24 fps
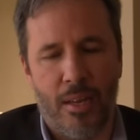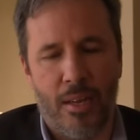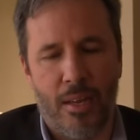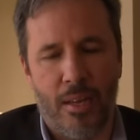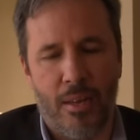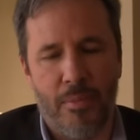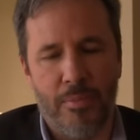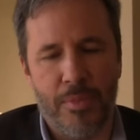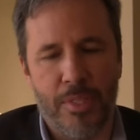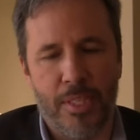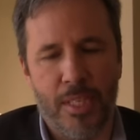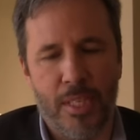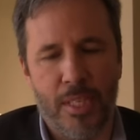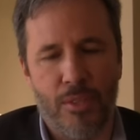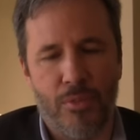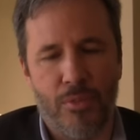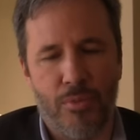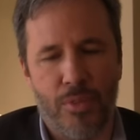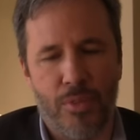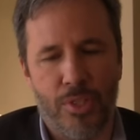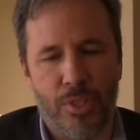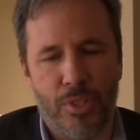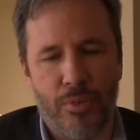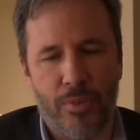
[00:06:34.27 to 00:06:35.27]
I, am saying
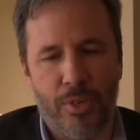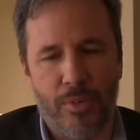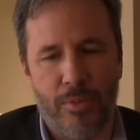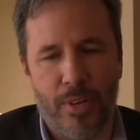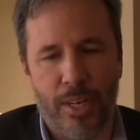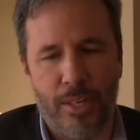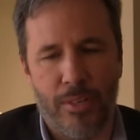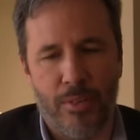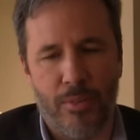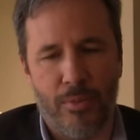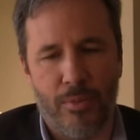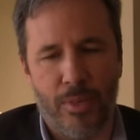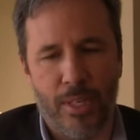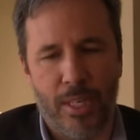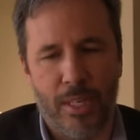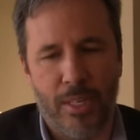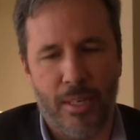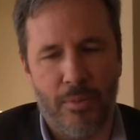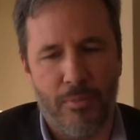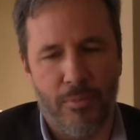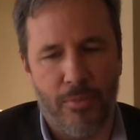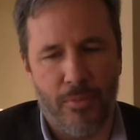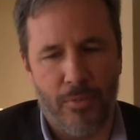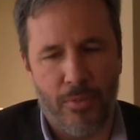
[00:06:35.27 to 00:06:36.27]
to a screenwriter when I'm
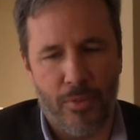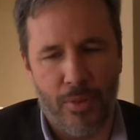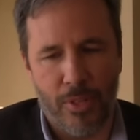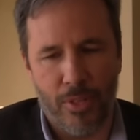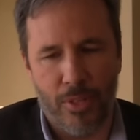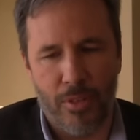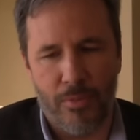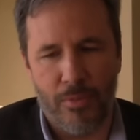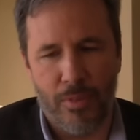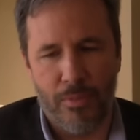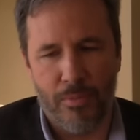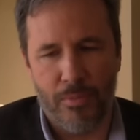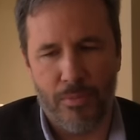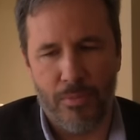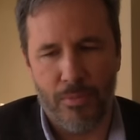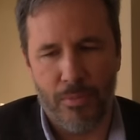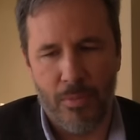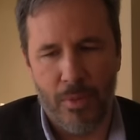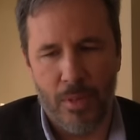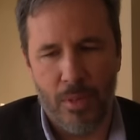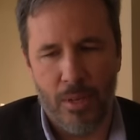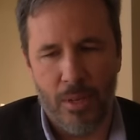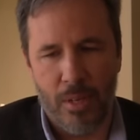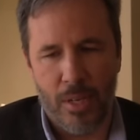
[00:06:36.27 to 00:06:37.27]
in front of him
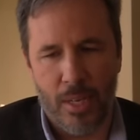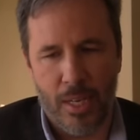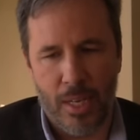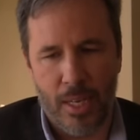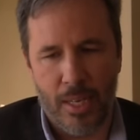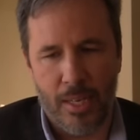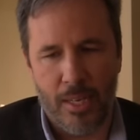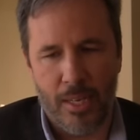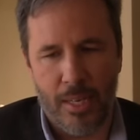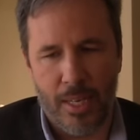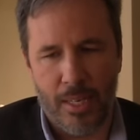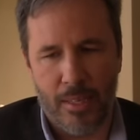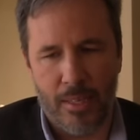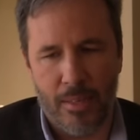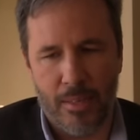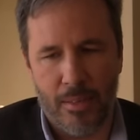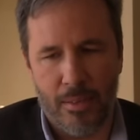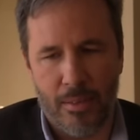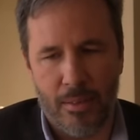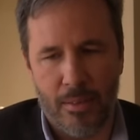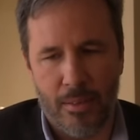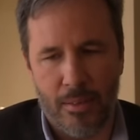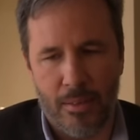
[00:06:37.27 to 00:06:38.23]
and that uh,